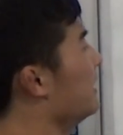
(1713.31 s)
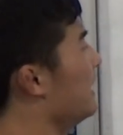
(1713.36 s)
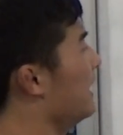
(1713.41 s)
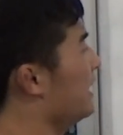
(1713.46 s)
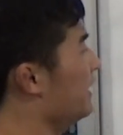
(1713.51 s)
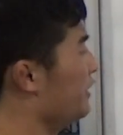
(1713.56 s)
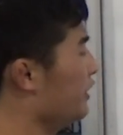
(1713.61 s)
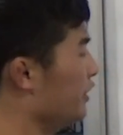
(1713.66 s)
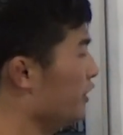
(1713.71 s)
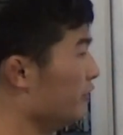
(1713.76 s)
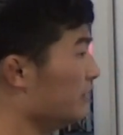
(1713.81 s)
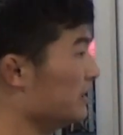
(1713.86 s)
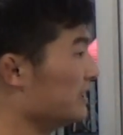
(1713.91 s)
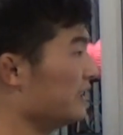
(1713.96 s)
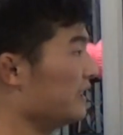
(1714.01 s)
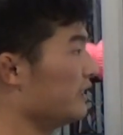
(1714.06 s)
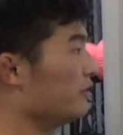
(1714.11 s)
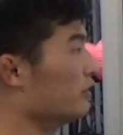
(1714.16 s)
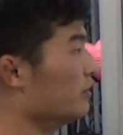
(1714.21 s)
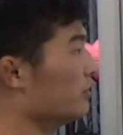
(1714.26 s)
and U
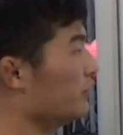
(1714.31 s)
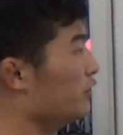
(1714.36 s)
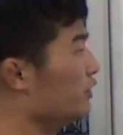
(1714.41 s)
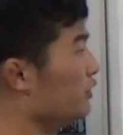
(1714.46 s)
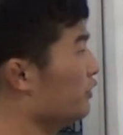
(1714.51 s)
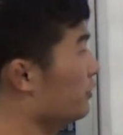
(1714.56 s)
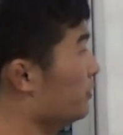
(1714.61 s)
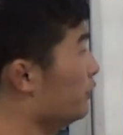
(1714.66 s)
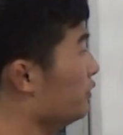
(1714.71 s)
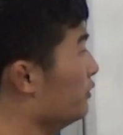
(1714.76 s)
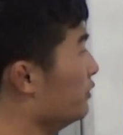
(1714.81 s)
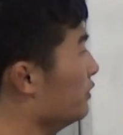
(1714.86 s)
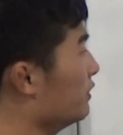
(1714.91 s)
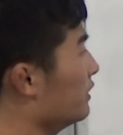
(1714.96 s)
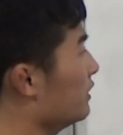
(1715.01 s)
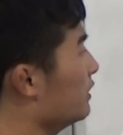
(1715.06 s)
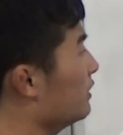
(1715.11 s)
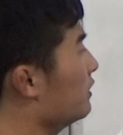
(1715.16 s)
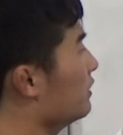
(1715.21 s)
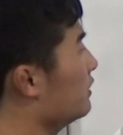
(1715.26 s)
is equal to
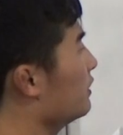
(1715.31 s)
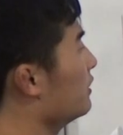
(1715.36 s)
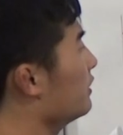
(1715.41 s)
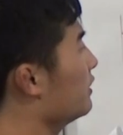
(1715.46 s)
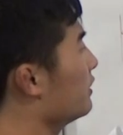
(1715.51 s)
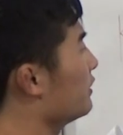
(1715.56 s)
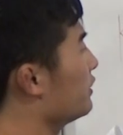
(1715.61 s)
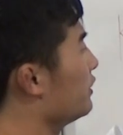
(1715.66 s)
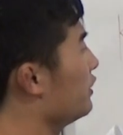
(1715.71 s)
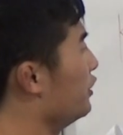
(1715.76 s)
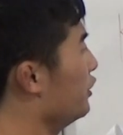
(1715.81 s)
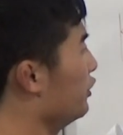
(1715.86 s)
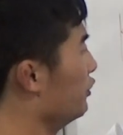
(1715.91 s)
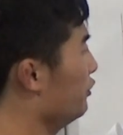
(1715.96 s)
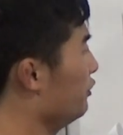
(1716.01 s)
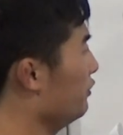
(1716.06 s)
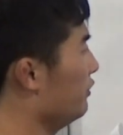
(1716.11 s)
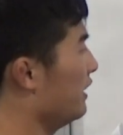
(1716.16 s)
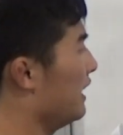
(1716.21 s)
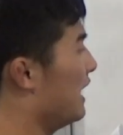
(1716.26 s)

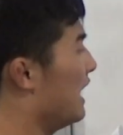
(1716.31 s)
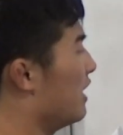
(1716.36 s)
Q,